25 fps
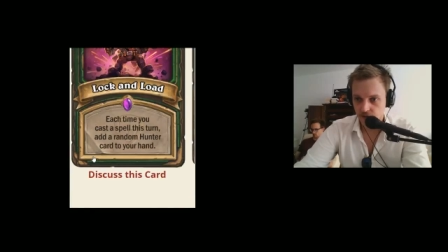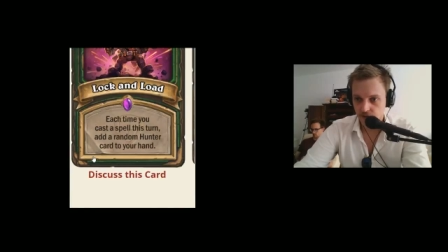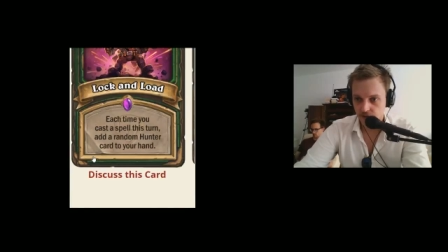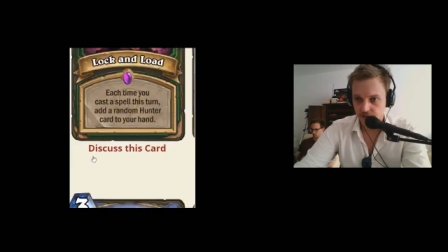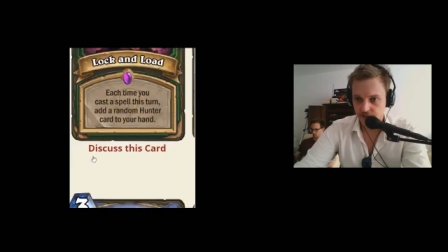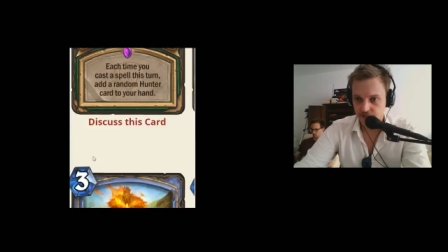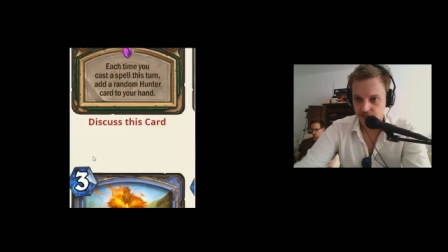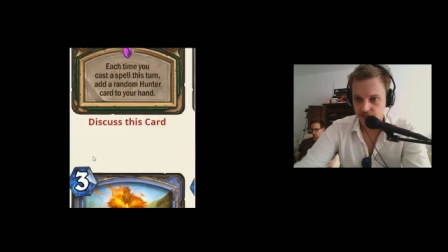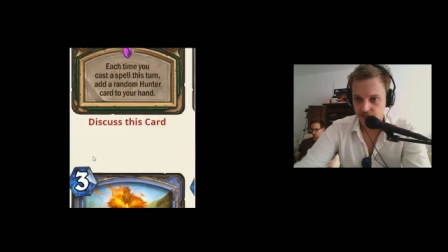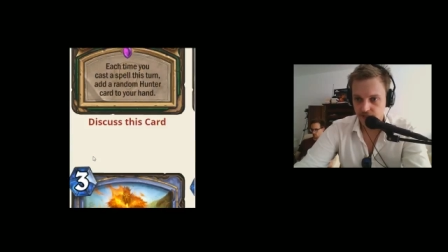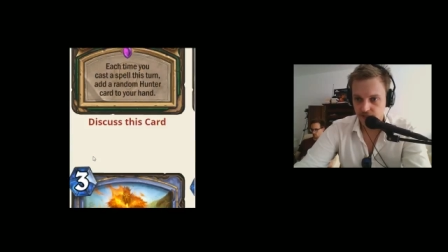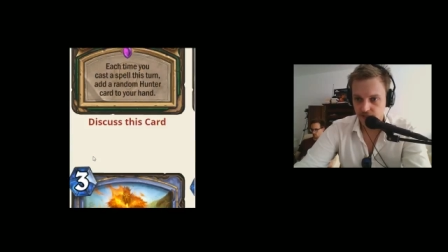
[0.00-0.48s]

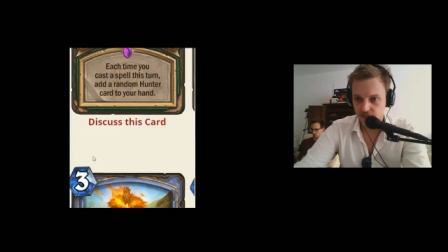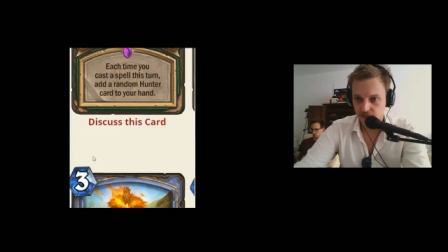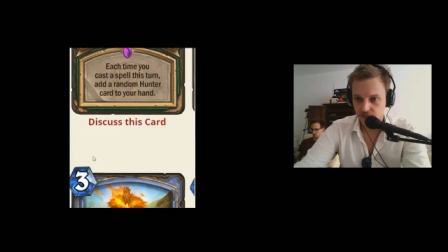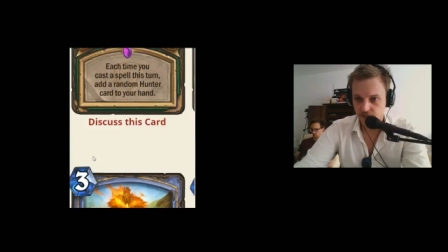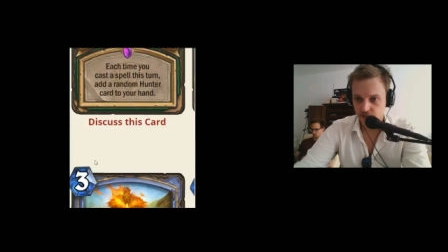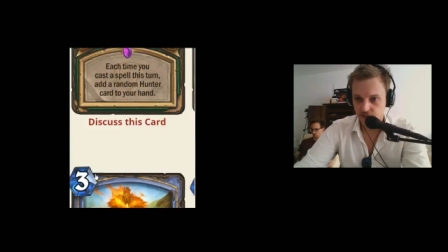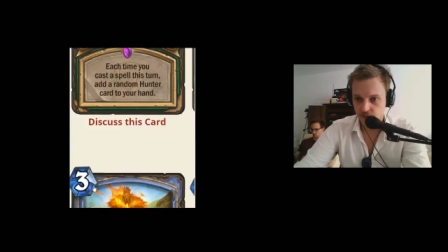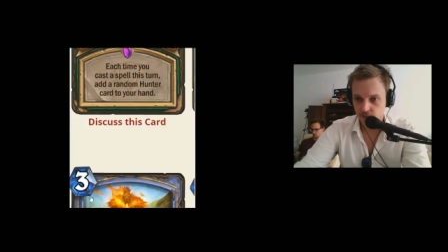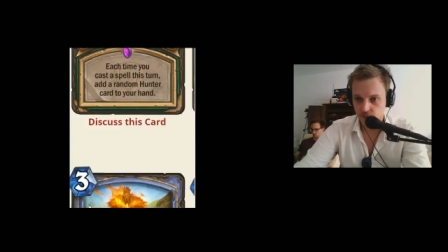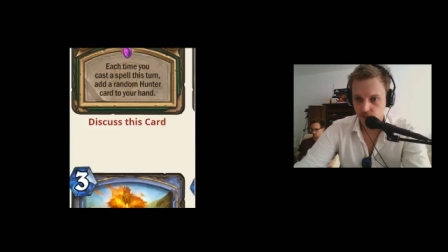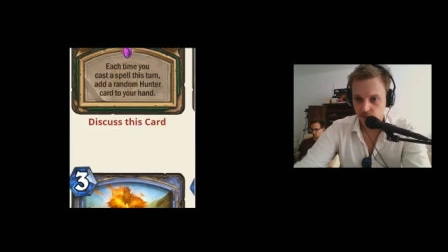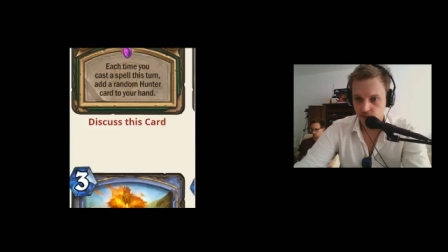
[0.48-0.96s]
Let's
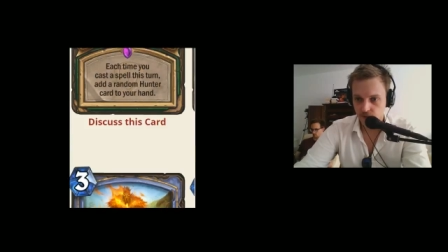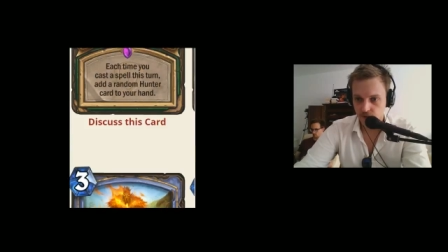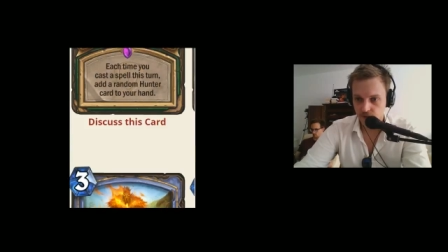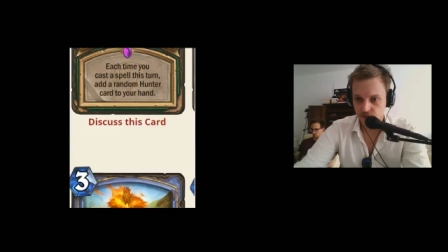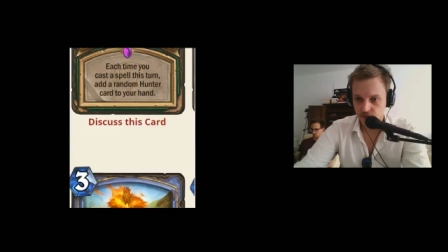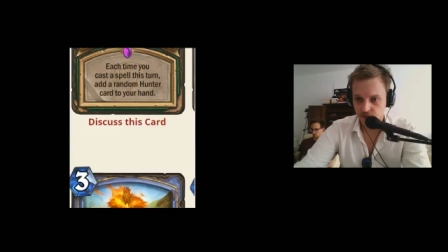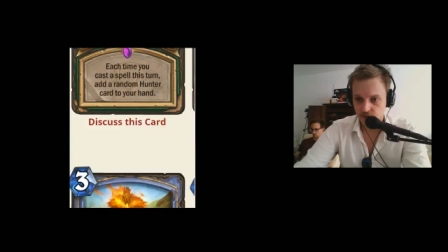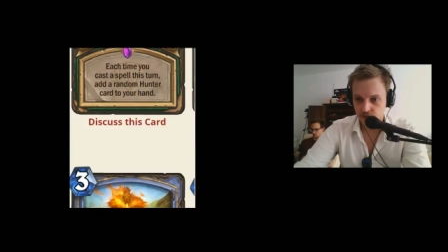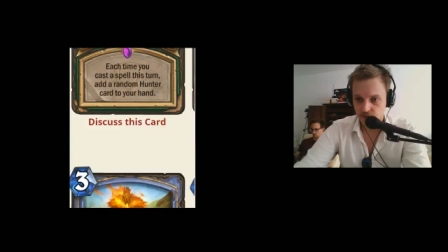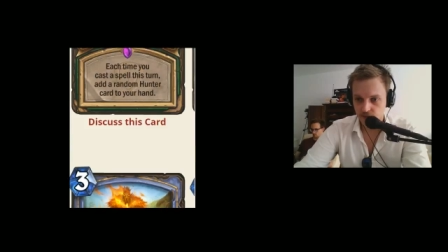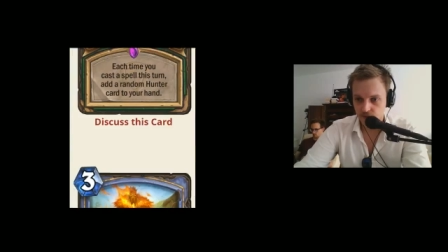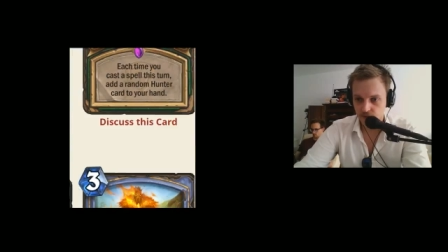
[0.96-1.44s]
see,
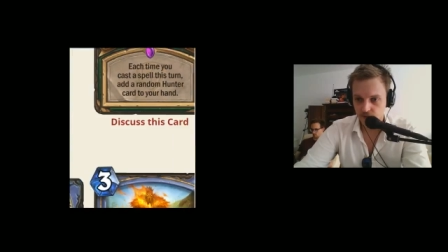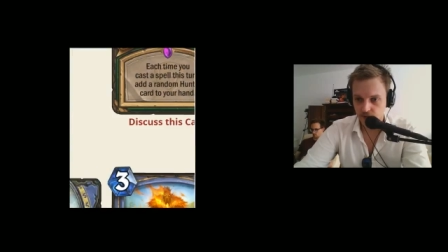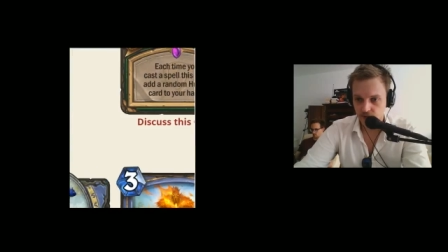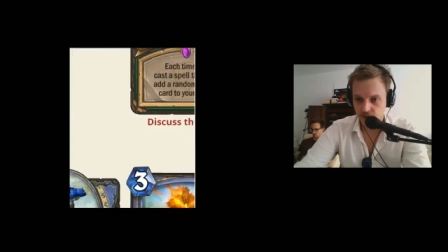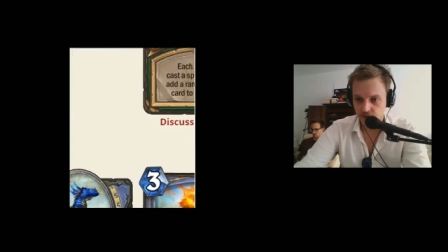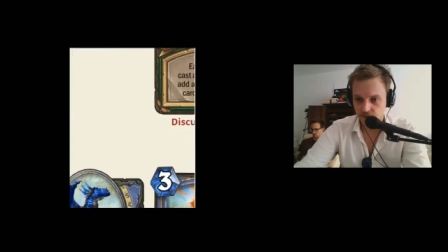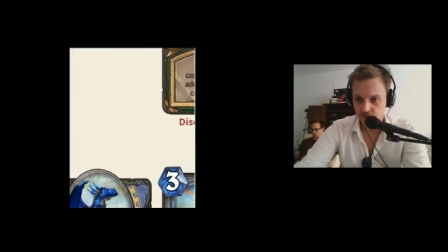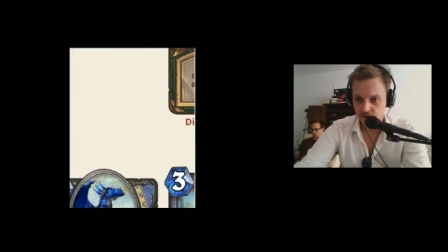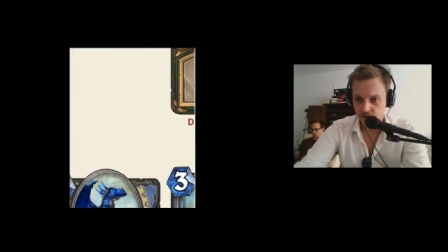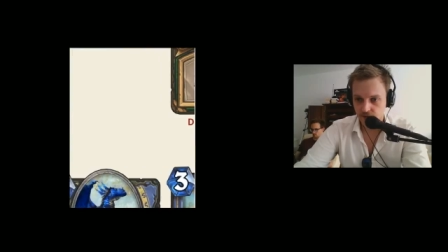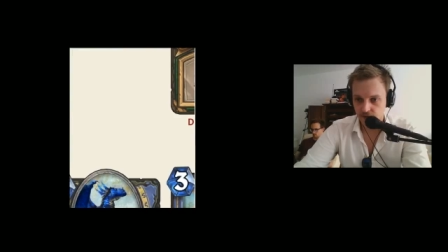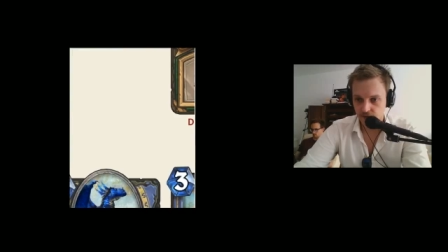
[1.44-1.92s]
what do we
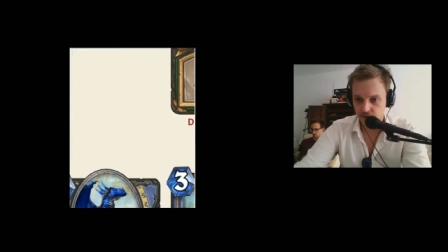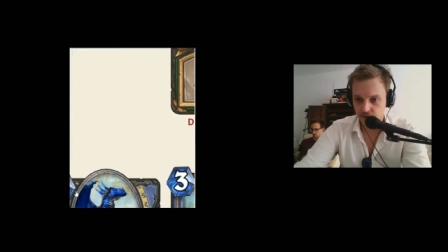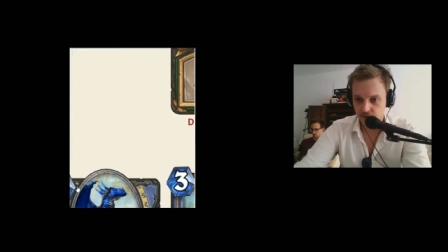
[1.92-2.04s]
have here